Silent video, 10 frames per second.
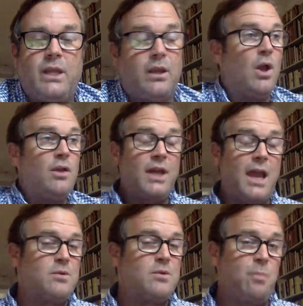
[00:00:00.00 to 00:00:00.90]
Like, the
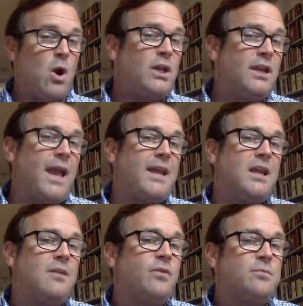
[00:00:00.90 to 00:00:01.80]
guy was barking at
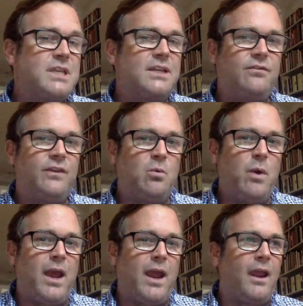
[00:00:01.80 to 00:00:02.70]
him from 6 feet
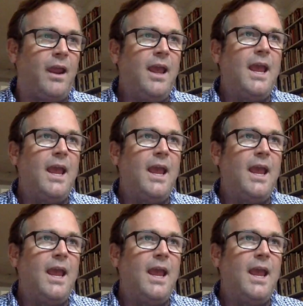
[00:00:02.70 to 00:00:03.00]
away,